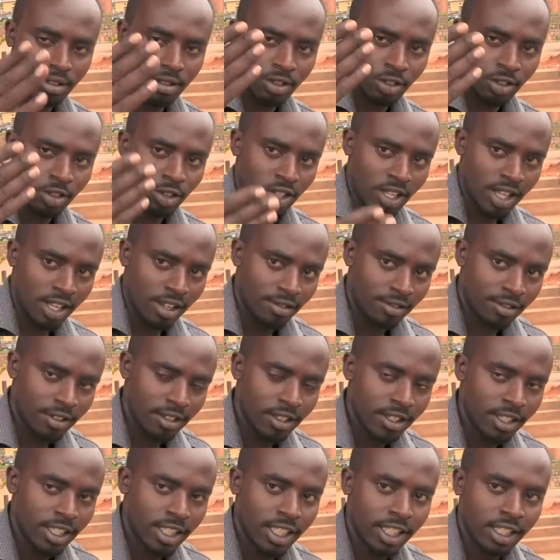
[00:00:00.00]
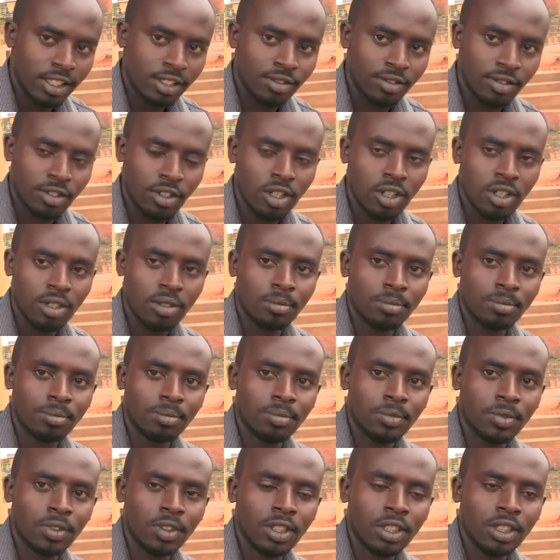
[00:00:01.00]
So they fill his form.
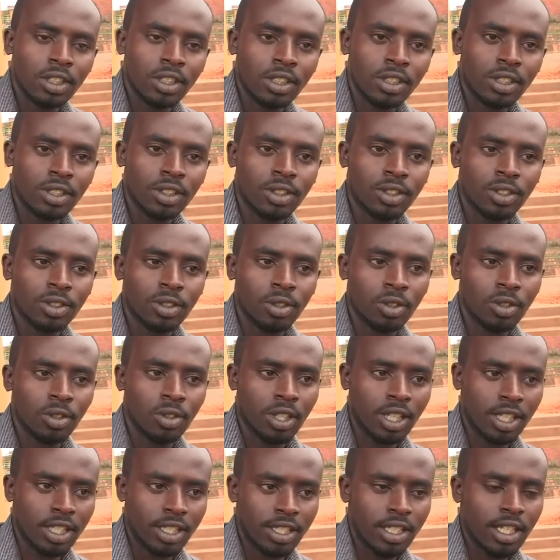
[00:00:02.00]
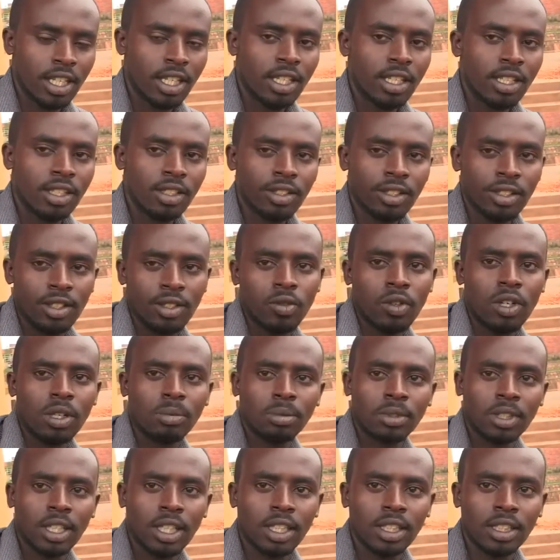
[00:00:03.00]
So they send it on the
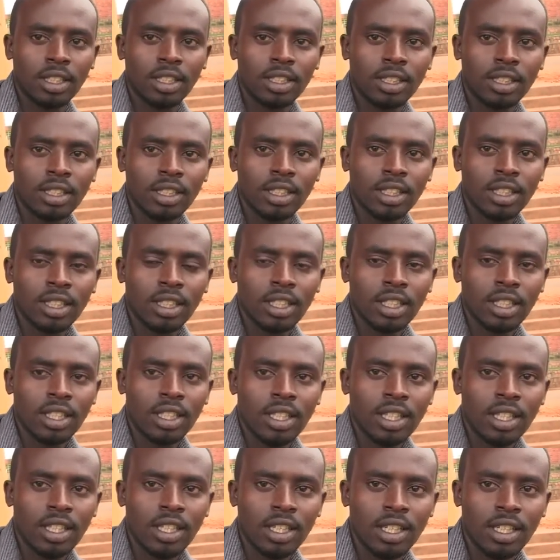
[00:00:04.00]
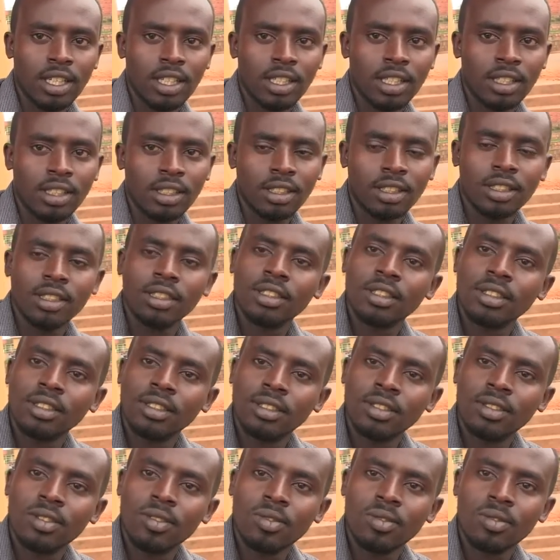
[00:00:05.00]
website. Then they
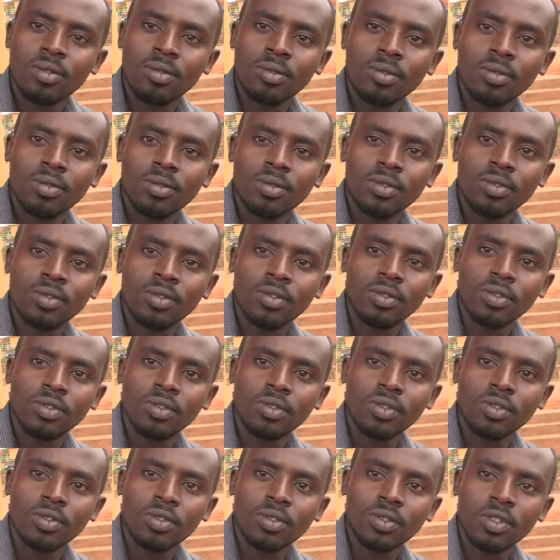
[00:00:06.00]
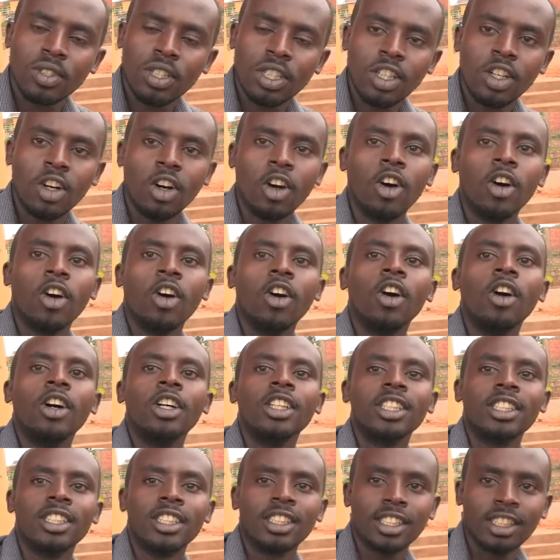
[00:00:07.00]
send it on the email. They send all of that
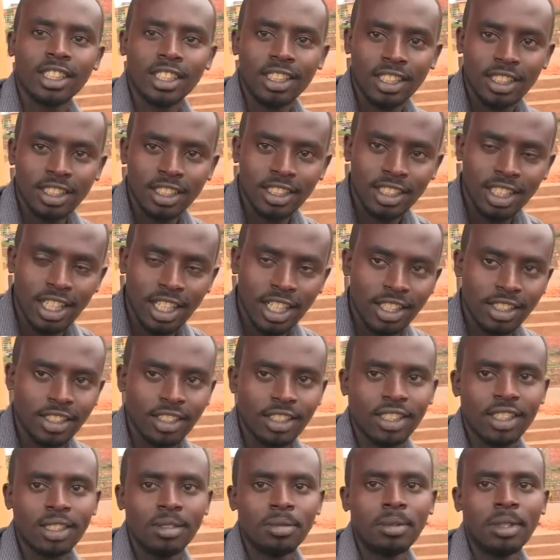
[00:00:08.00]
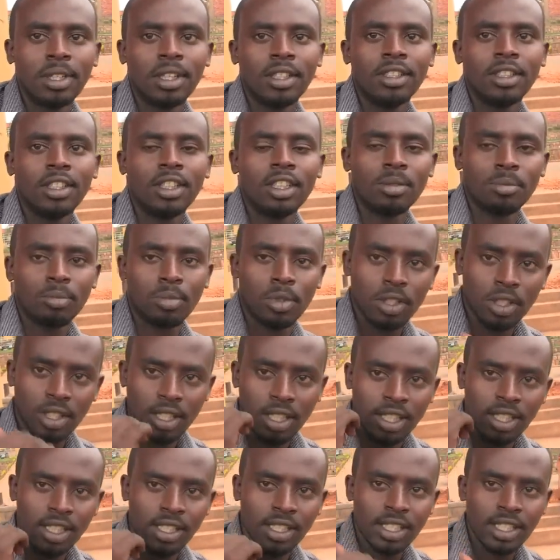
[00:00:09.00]
information to Portland, right? In
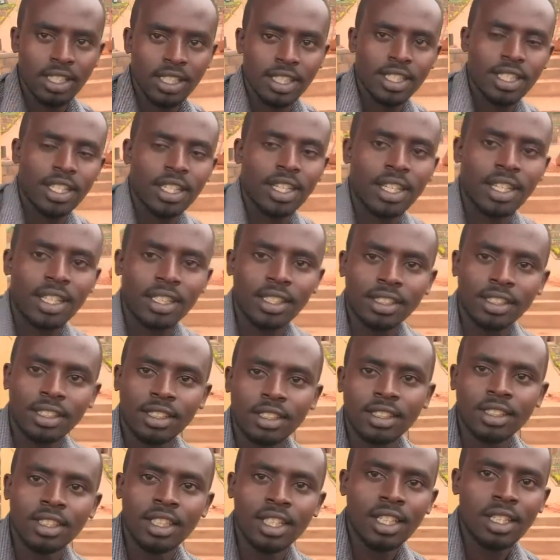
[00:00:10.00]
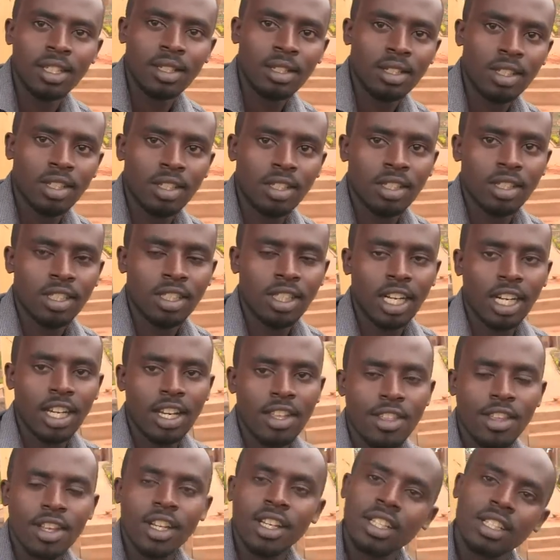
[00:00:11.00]
Portland, then I
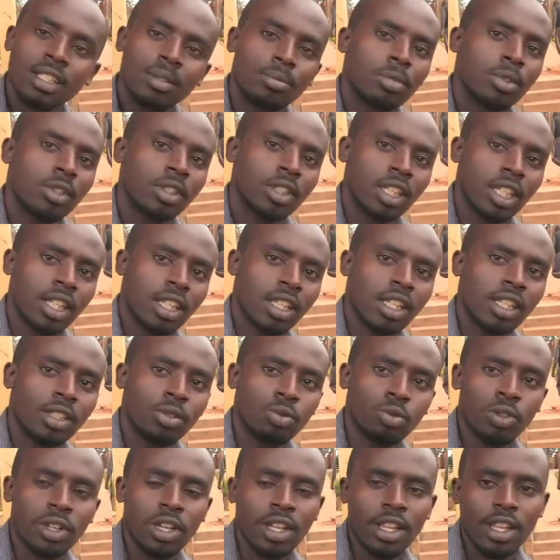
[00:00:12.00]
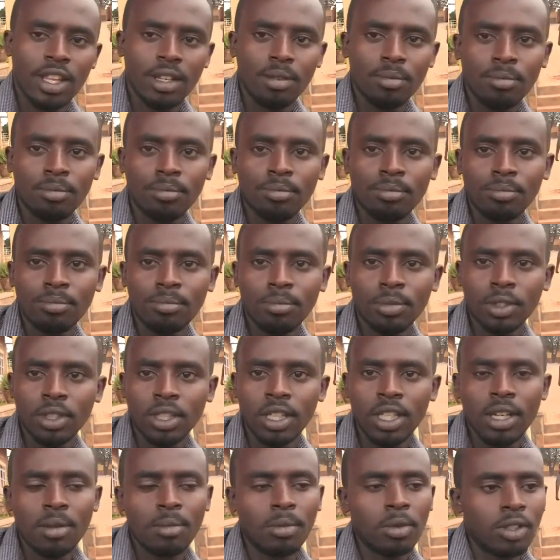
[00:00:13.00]
think in Portland that's where they put
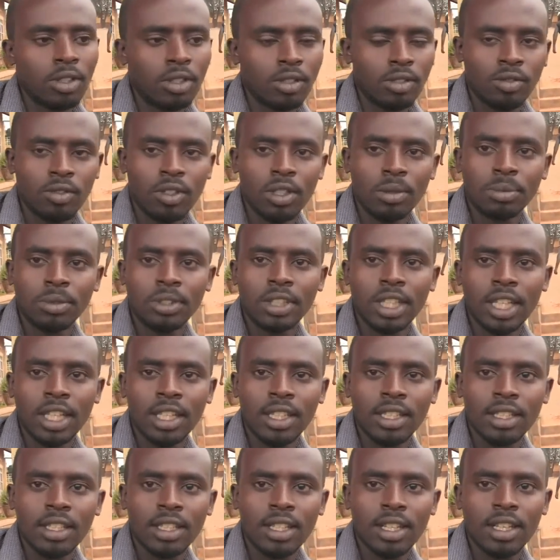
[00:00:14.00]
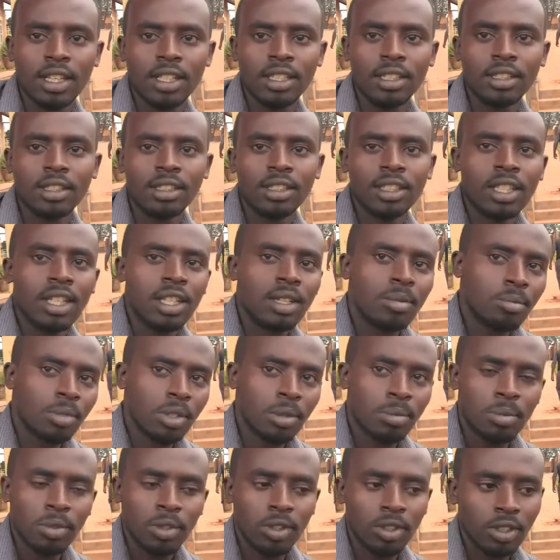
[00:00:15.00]
them on the website. Then
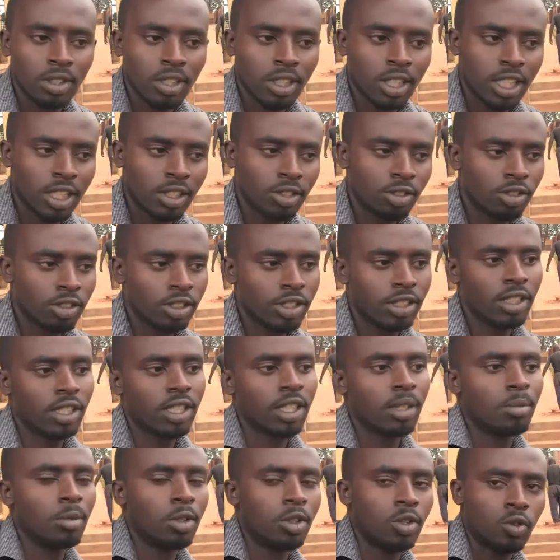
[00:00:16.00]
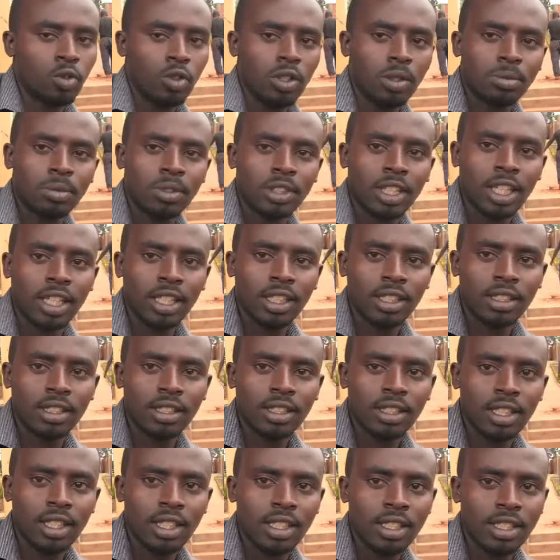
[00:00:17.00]
people get to see them on the website.
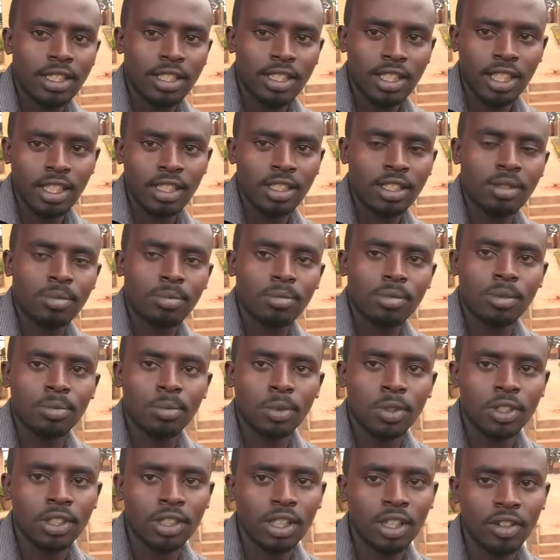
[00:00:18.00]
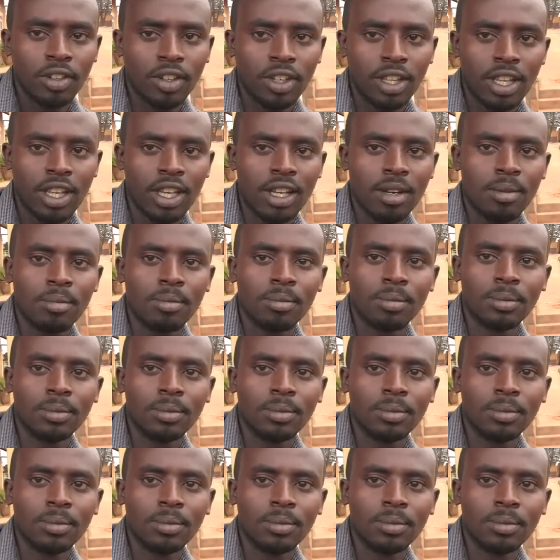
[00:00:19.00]
Then start sponsoring them.